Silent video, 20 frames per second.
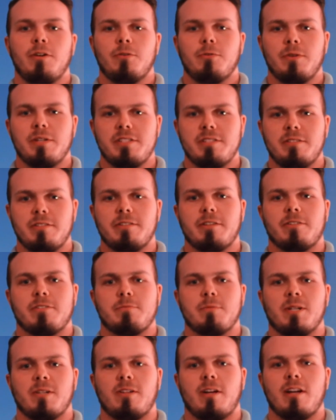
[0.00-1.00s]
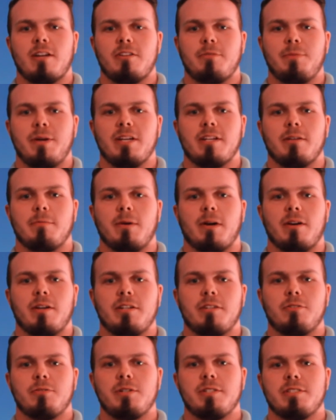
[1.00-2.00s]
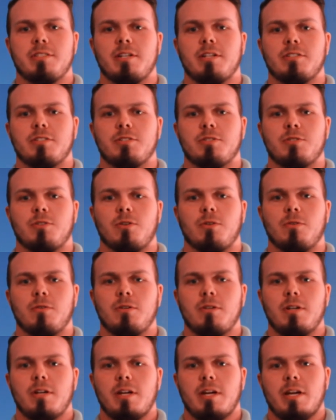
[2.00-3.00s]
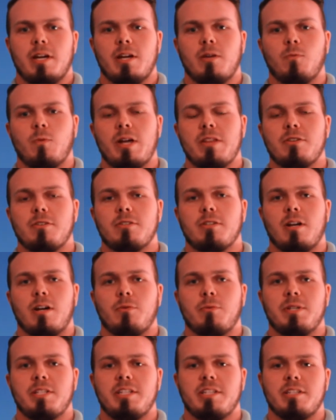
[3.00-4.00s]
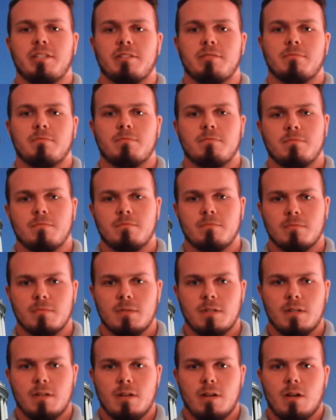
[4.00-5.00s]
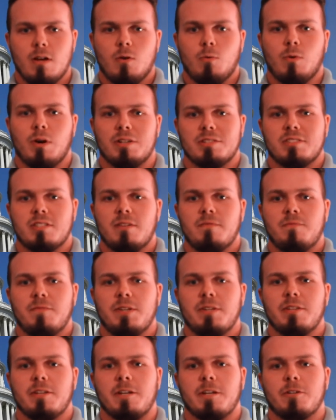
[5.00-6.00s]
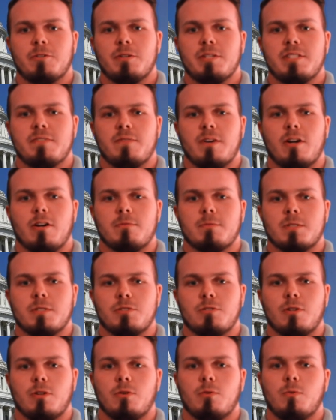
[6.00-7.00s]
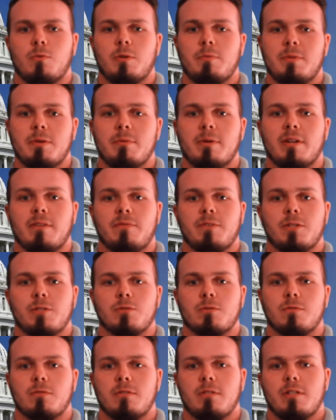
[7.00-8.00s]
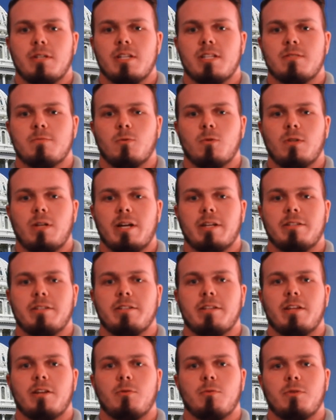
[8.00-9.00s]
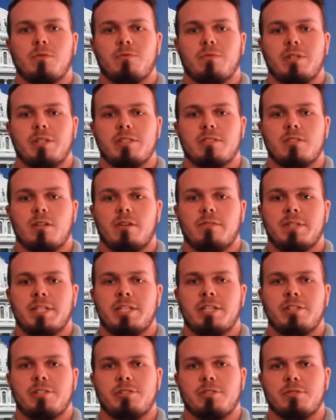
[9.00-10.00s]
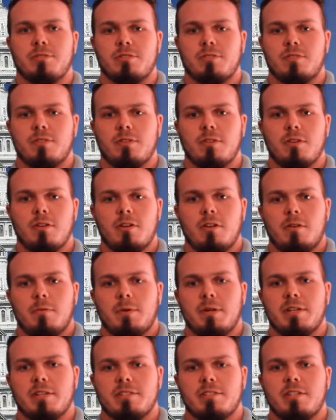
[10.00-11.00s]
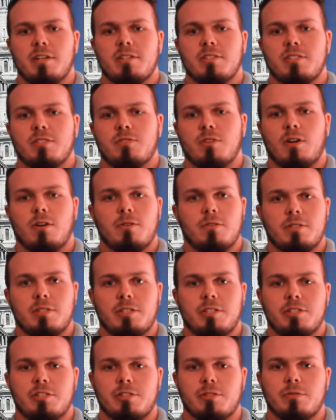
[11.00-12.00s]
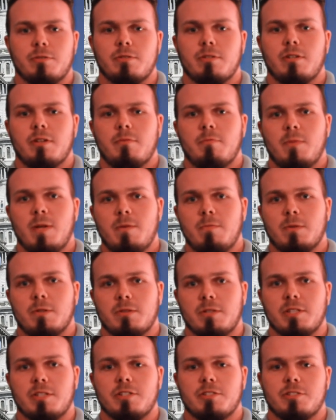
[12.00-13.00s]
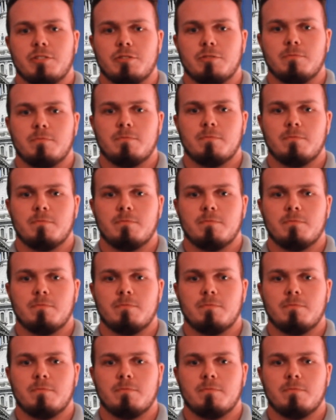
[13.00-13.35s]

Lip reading: Recently, there's been a lot of debate about increased gun control and whether or not we need it. While some feel that increased firearms control would be beneficial, it's more likely that it wouldn't really solve any issues, because guns aren't the issue. People are the issue.